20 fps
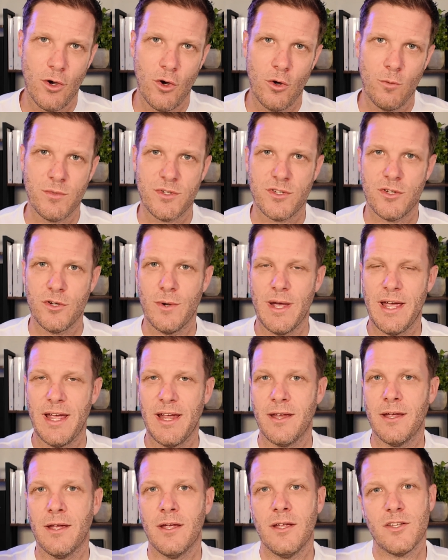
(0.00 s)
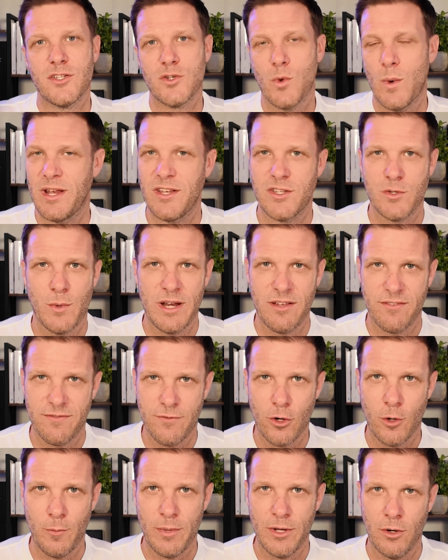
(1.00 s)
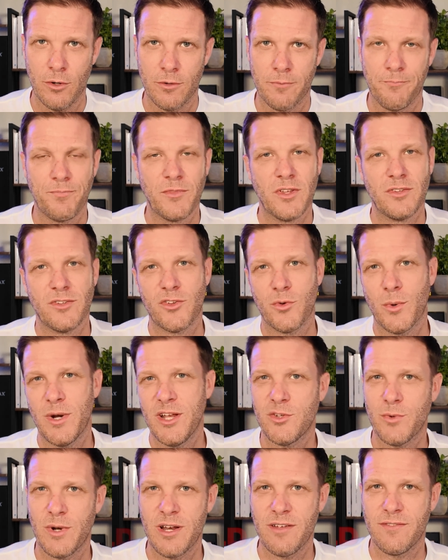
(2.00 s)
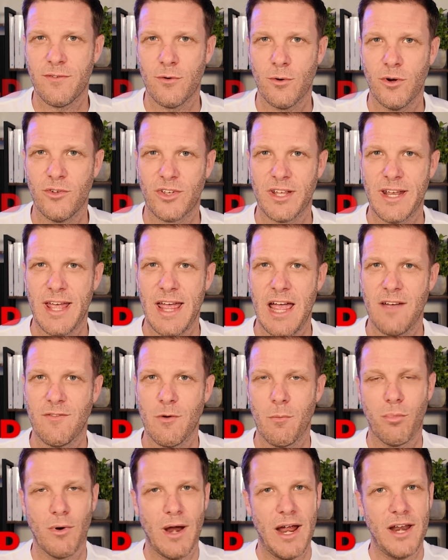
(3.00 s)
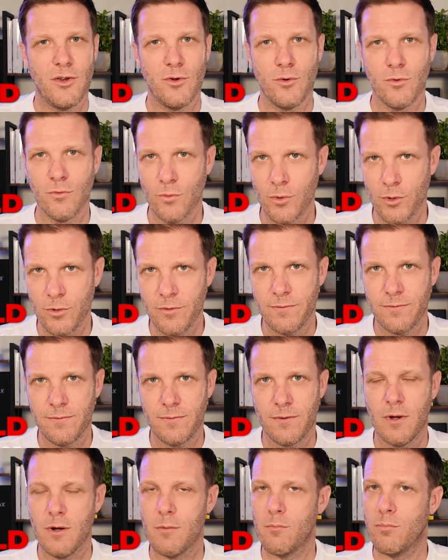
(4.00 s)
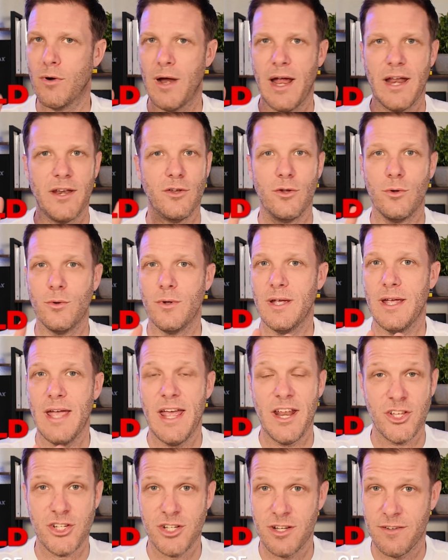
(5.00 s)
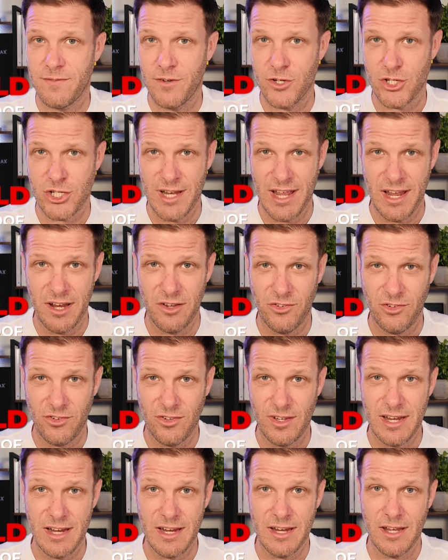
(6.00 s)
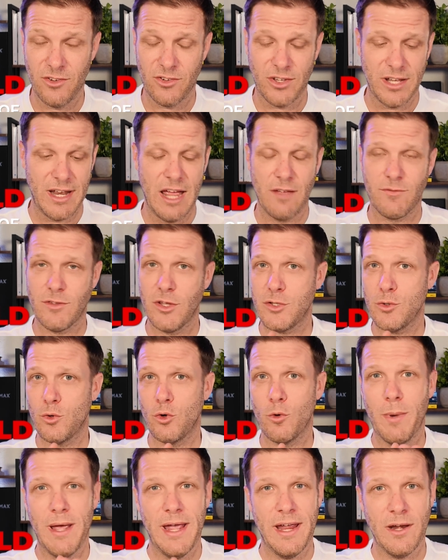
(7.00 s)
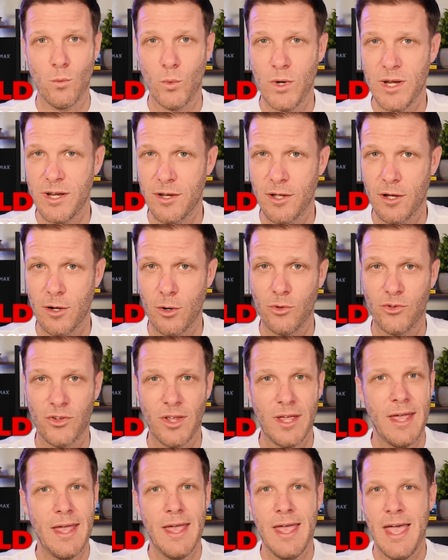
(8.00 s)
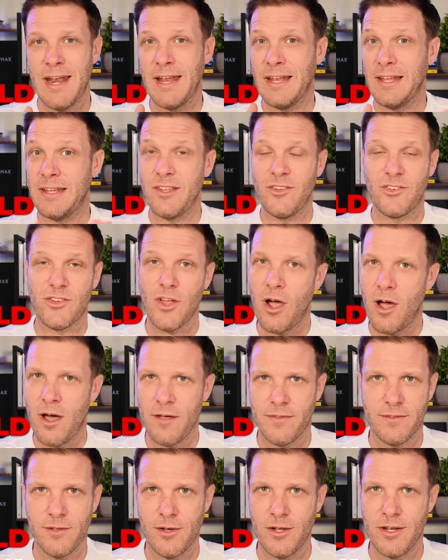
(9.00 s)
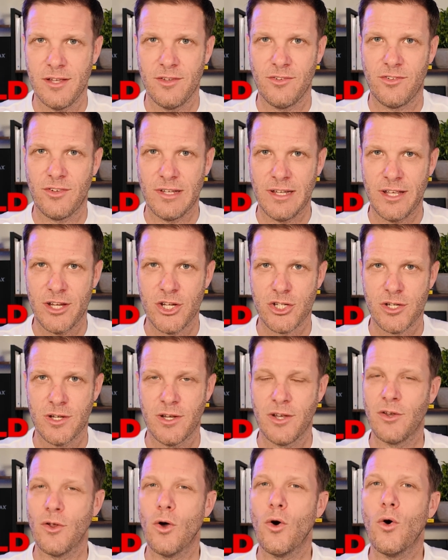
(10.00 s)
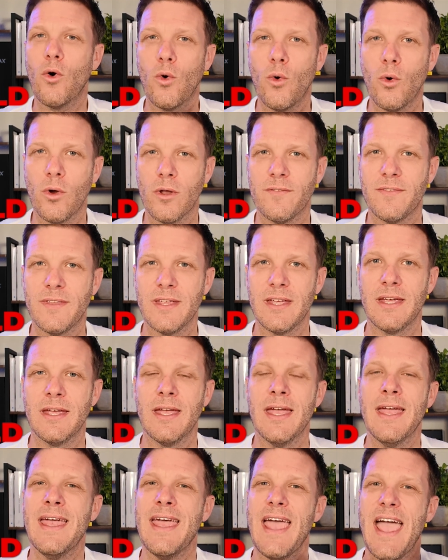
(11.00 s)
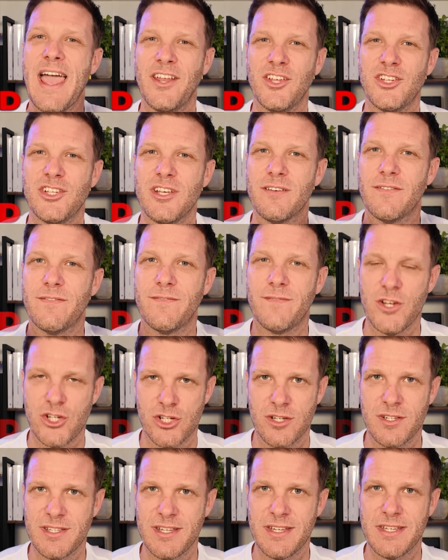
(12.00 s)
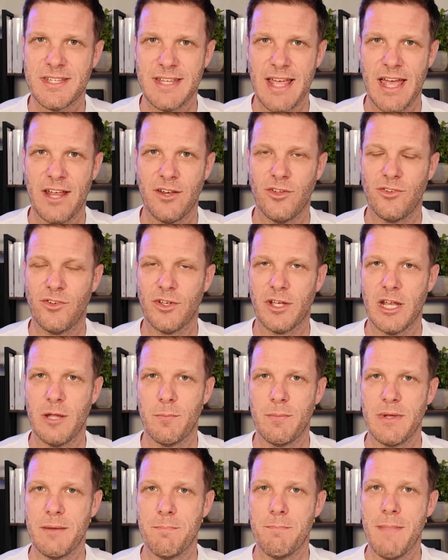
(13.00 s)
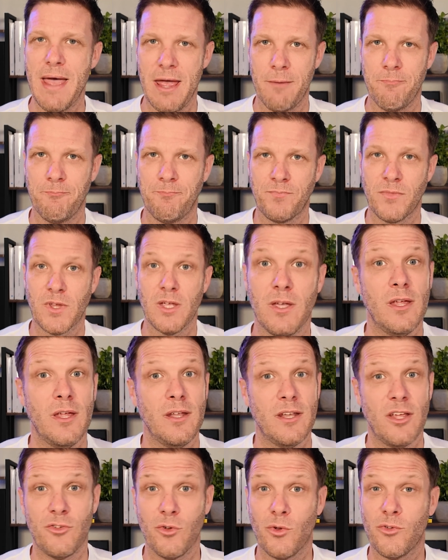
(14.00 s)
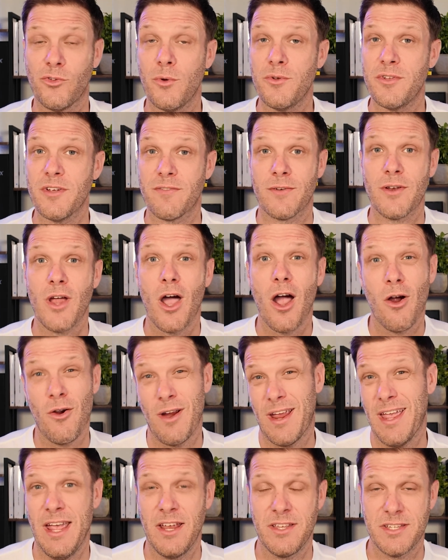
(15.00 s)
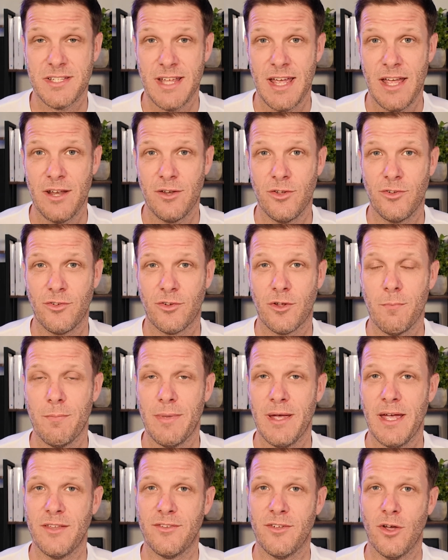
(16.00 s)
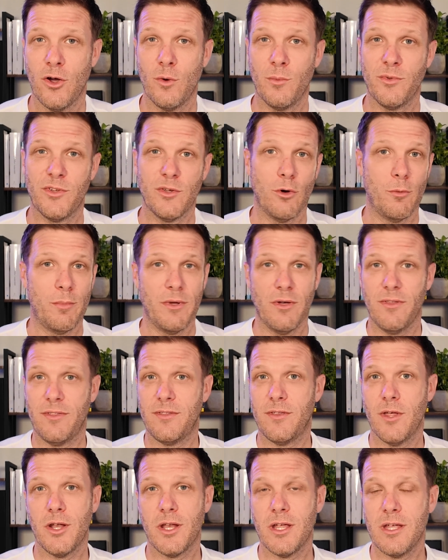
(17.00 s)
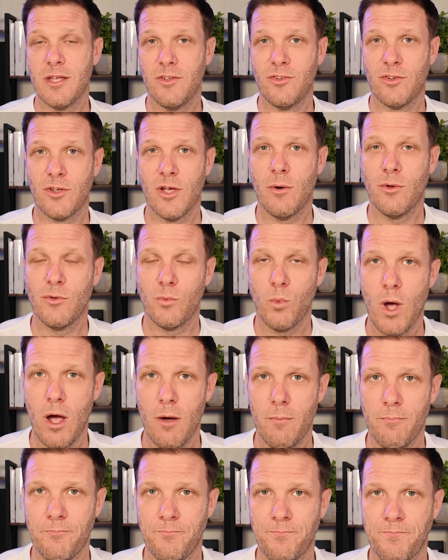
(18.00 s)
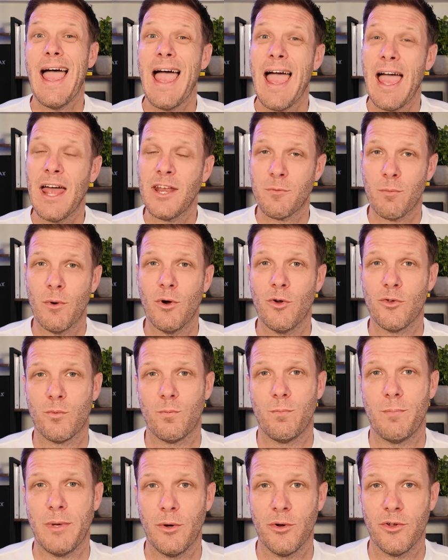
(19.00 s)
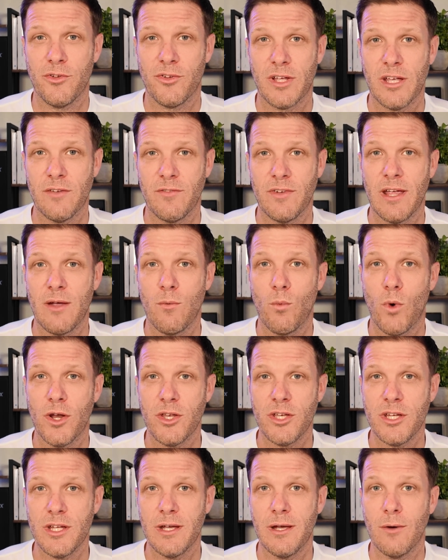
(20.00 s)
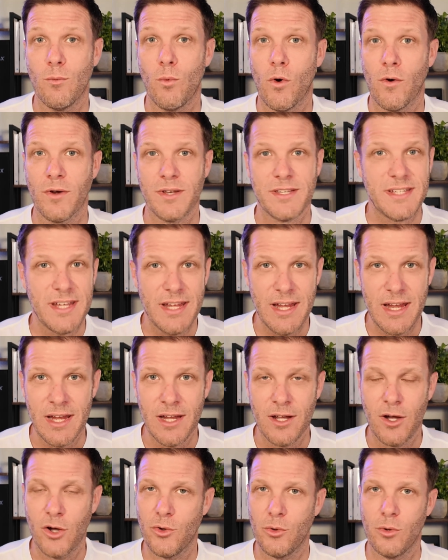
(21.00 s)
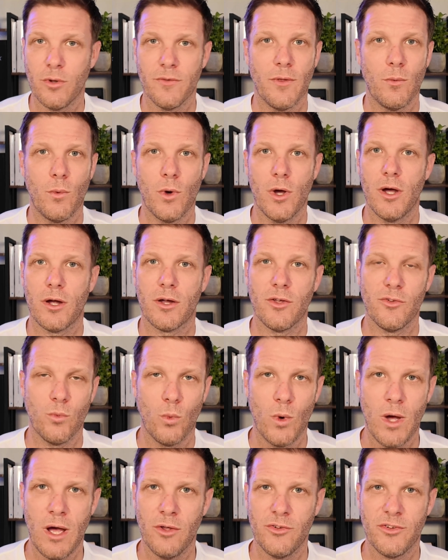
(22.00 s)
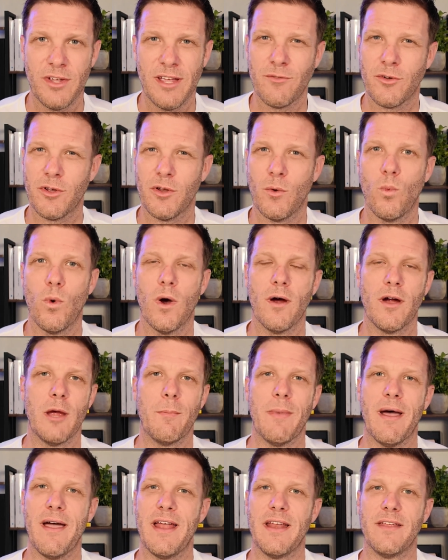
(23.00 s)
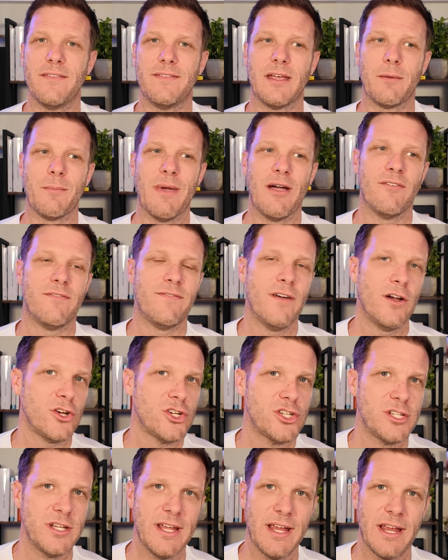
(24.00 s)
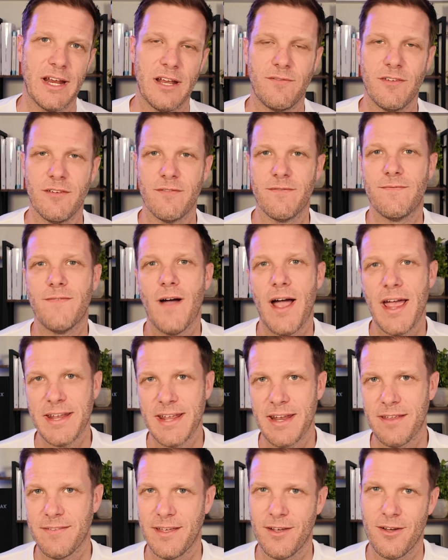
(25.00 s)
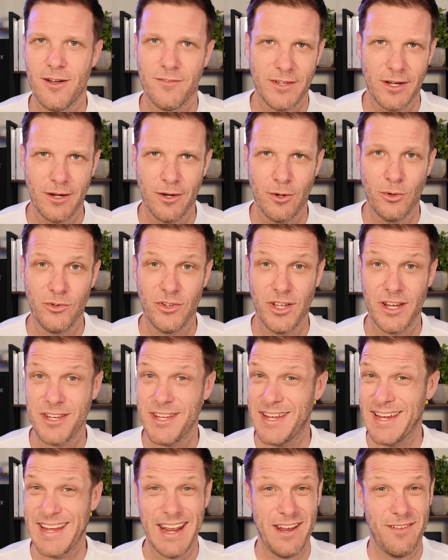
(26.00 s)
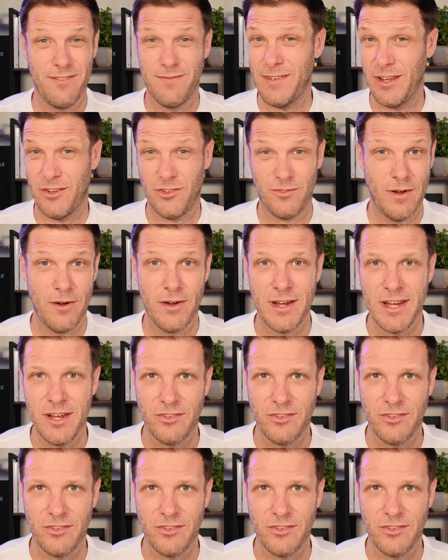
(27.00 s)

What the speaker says: home to a 2024 build, the 2024 is going to have a brand new roof, brand new energy efficient AC, it's going to have the dual pane windows and at least R30 insulation. All of the energy efficiency standards are going to be met. There's also different hurricane standards compared to homes that were built 30 years ago as well. And most builders are given a 1-year warranty on all of the work as well. So you haven't got to worry about anything malfunctioning. And if you find anything after closing, you can get it fixed very